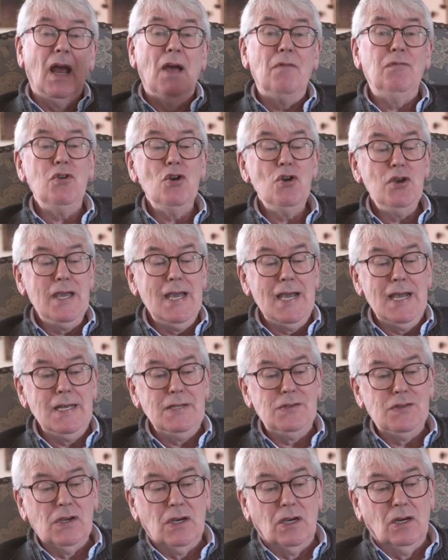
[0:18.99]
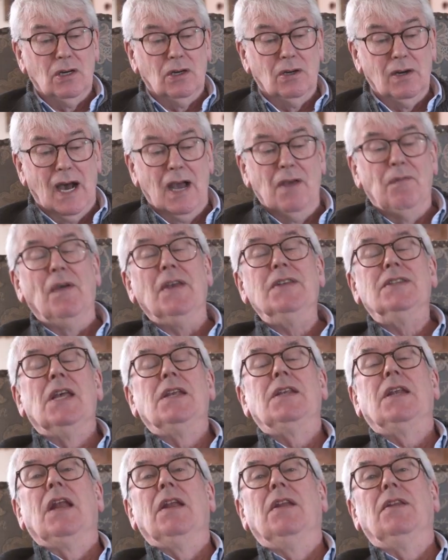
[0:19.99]
A few years ago, I
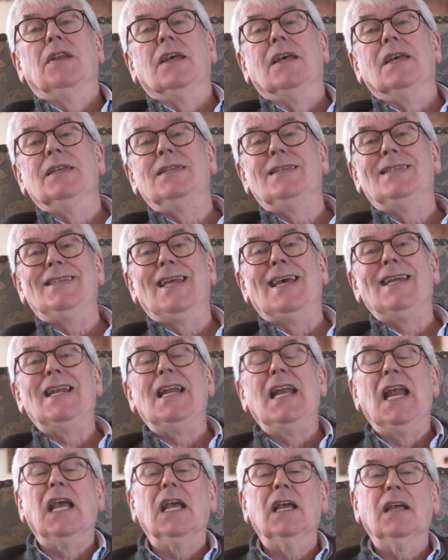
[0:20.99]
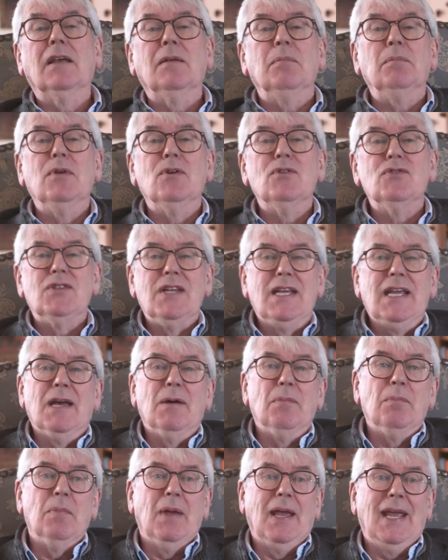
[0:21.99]
visited the Stedelijk
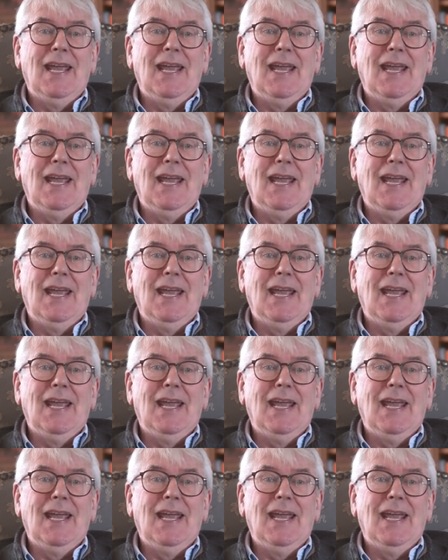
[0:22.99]
Museum